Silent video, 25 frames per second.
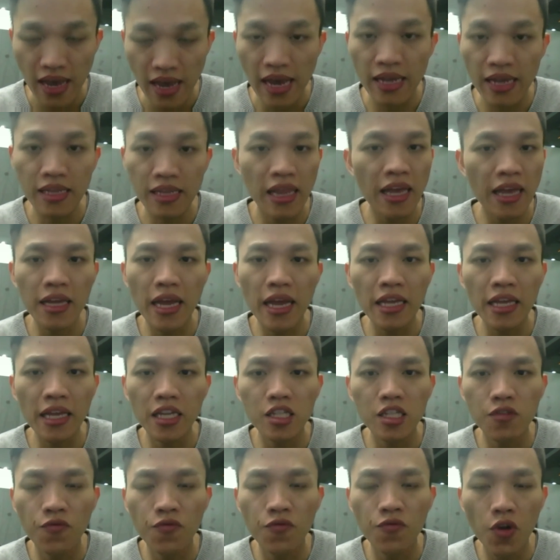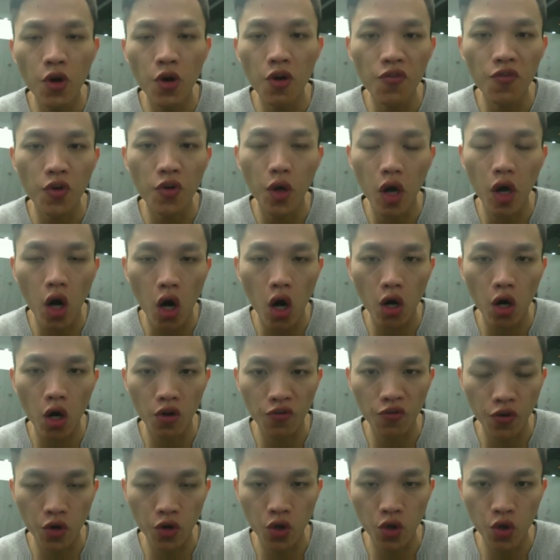And it is very, very hard
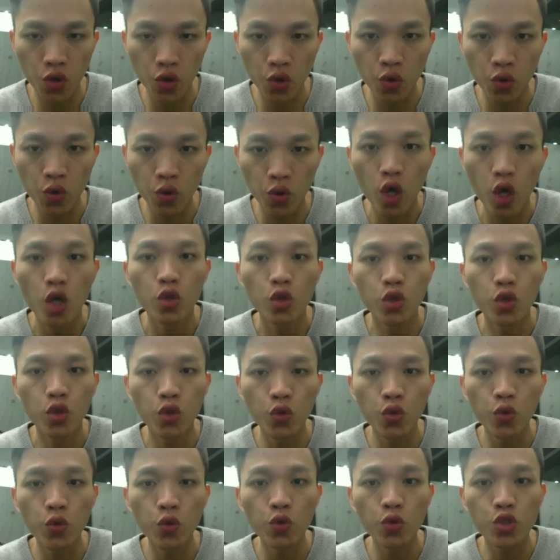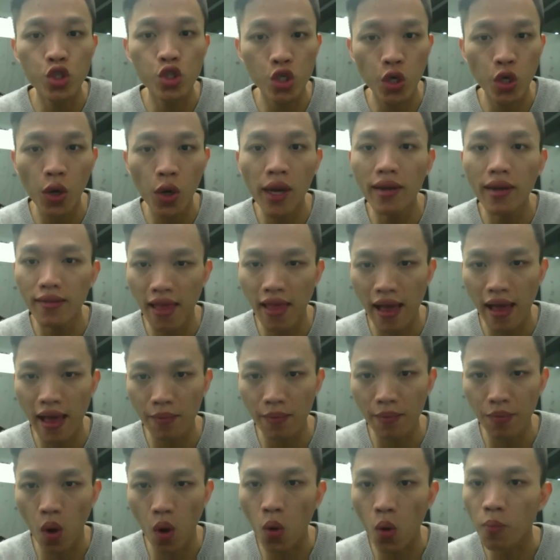for you to trade
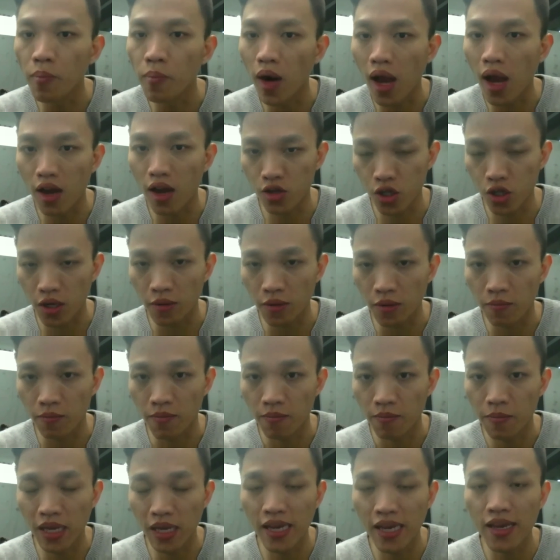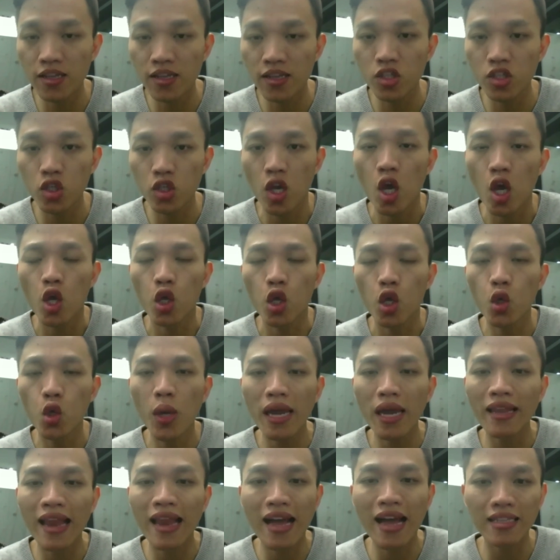them on blockchain because you
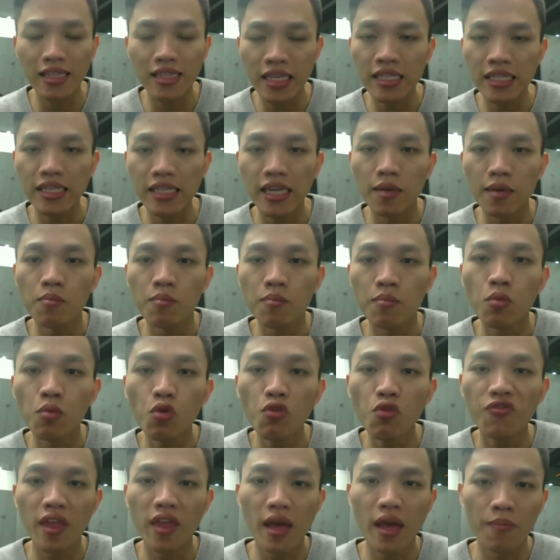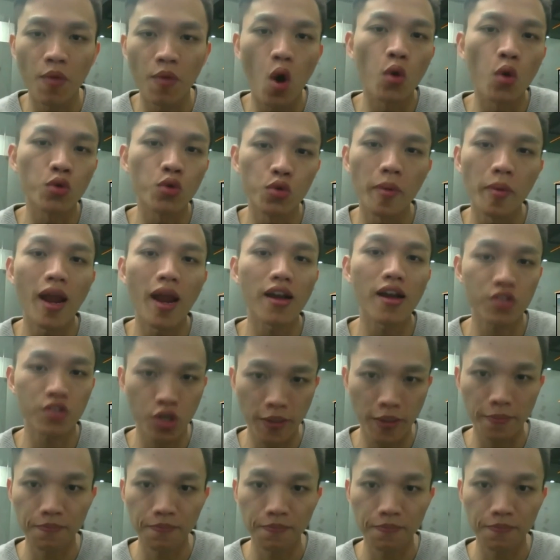cannot easily move them onto
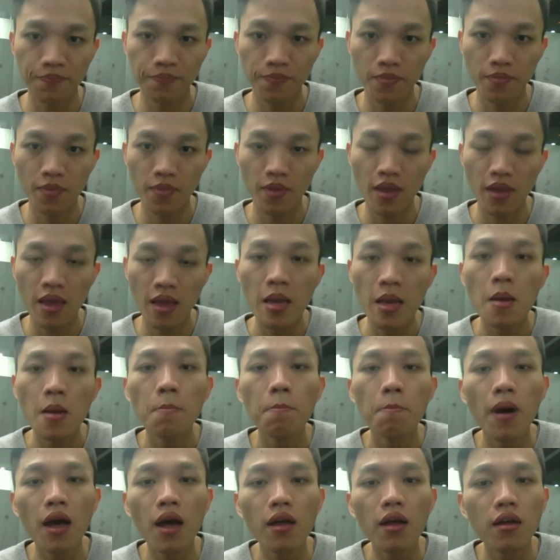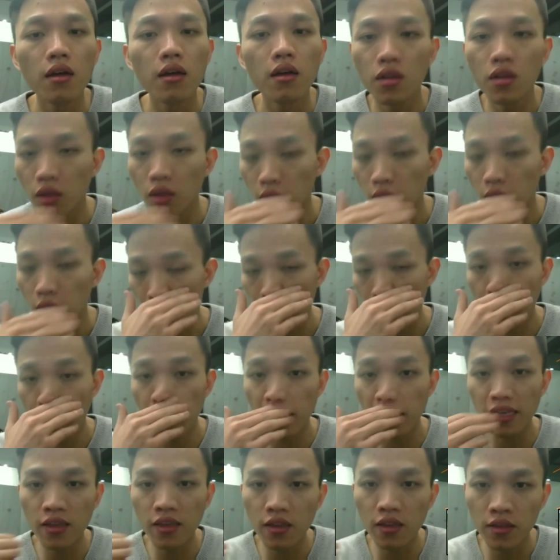blockchain. But
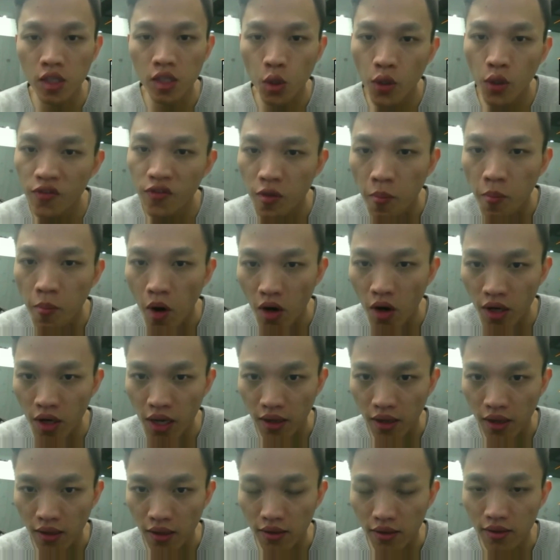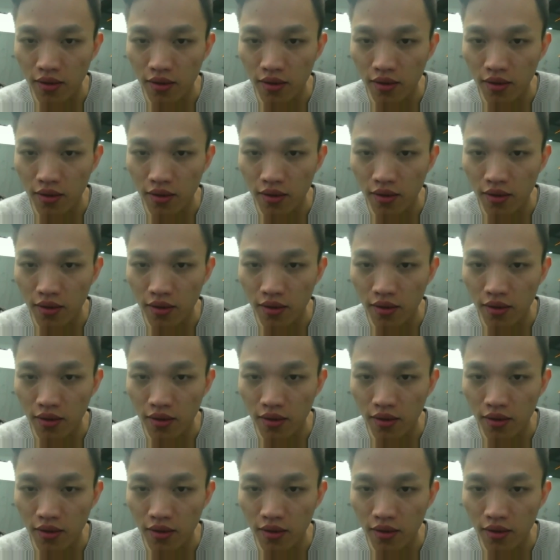in the derivative market,